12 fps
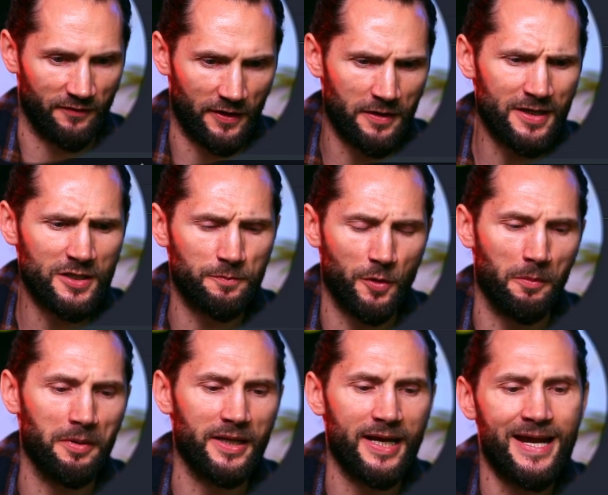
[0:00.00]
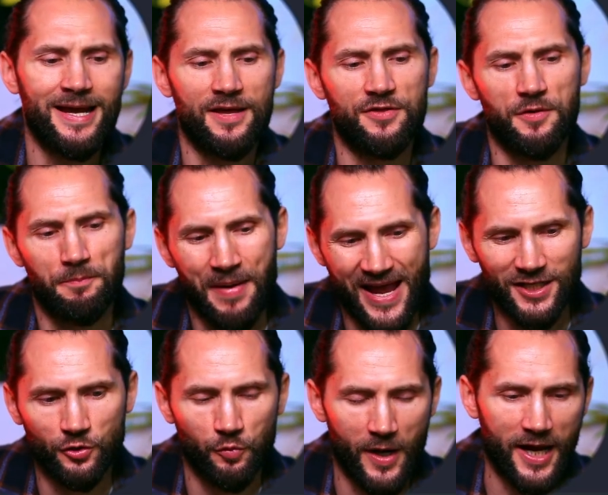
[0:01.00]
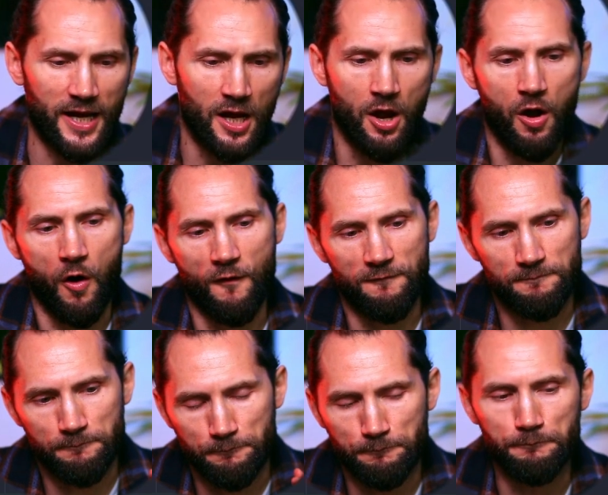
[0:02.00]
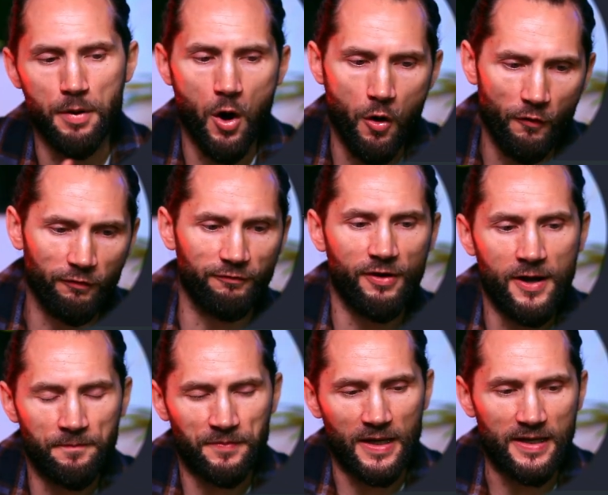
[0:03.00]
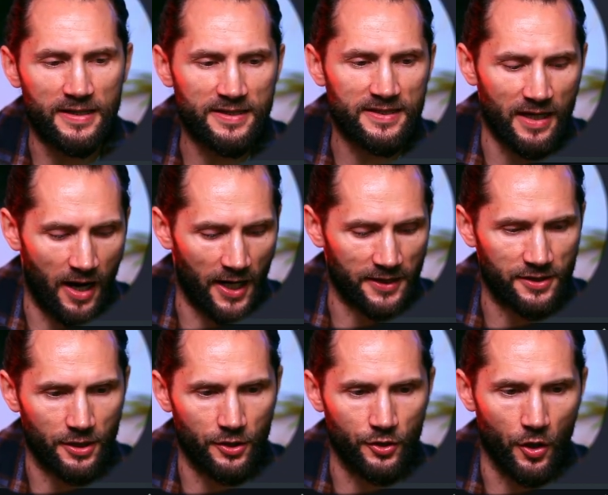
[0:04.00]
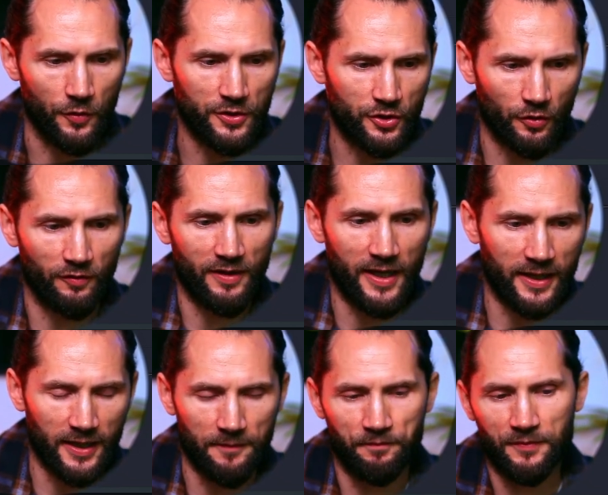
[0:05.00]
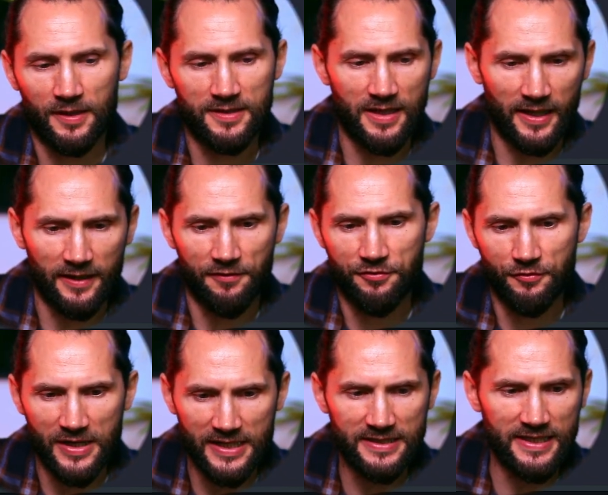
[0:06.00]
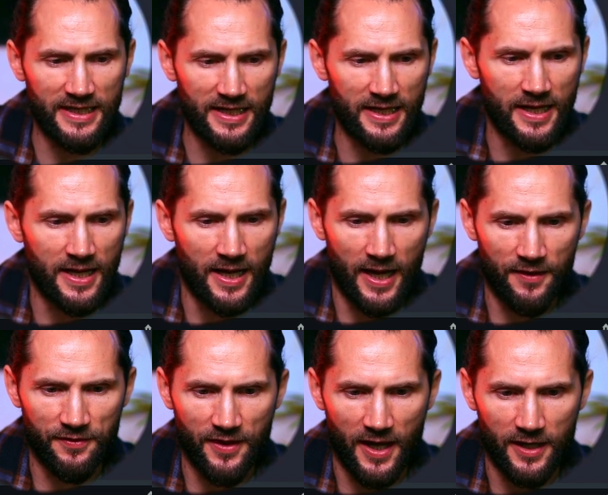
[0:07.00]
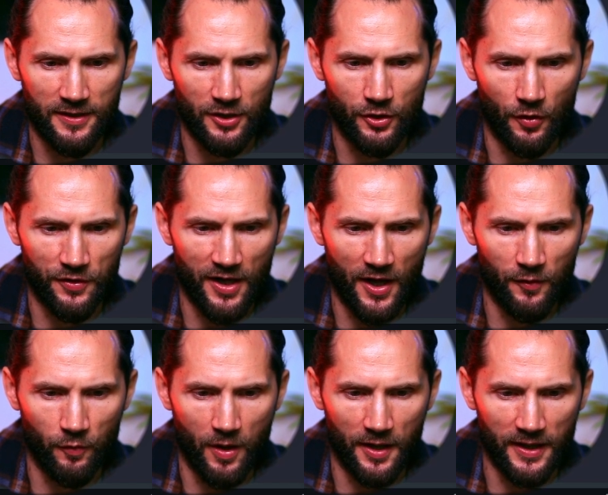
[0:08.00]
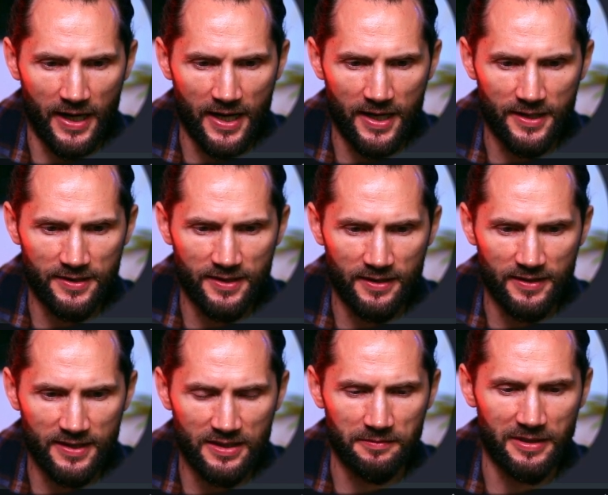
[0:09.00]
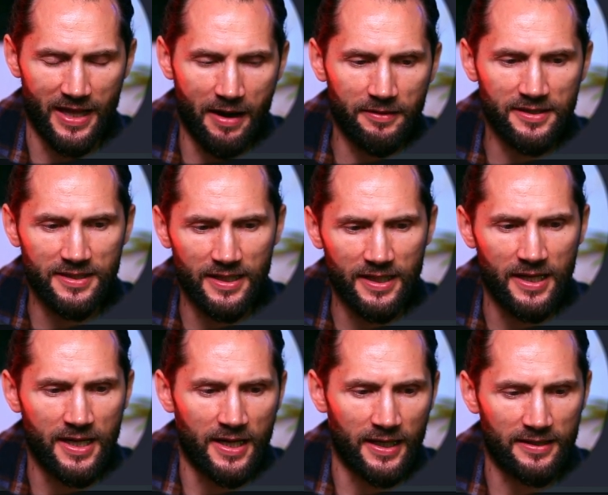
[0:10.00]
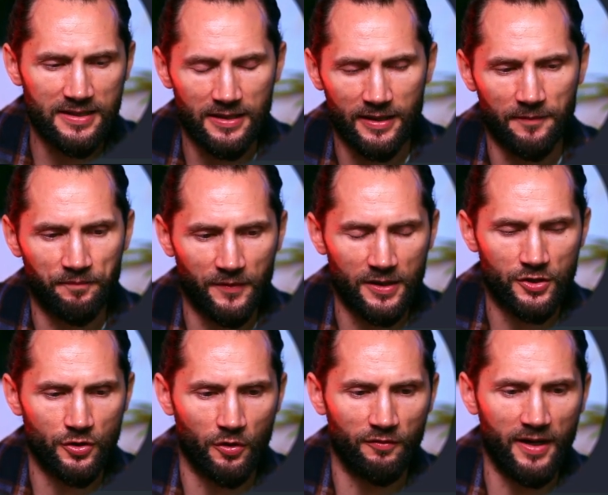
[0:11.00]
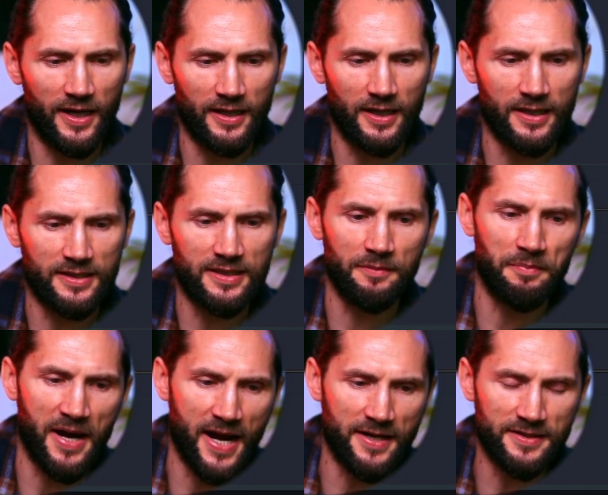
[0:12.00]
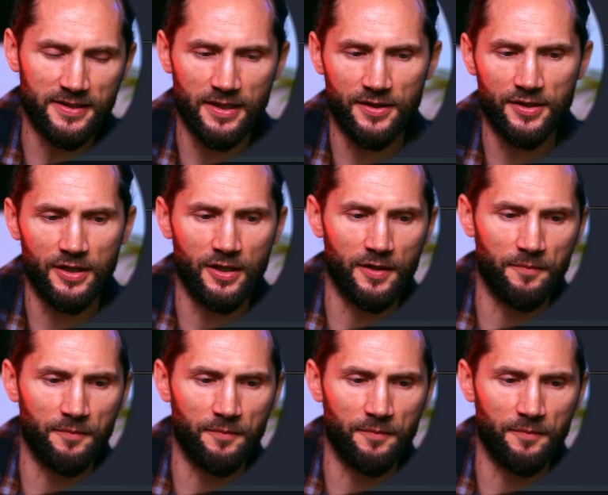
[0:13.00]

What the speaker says: I think it's probably the best way of both sides. You know, it's sort of like a, it's like a 3D, and then, you know, the other one is the similarity. It's sort of like it compares the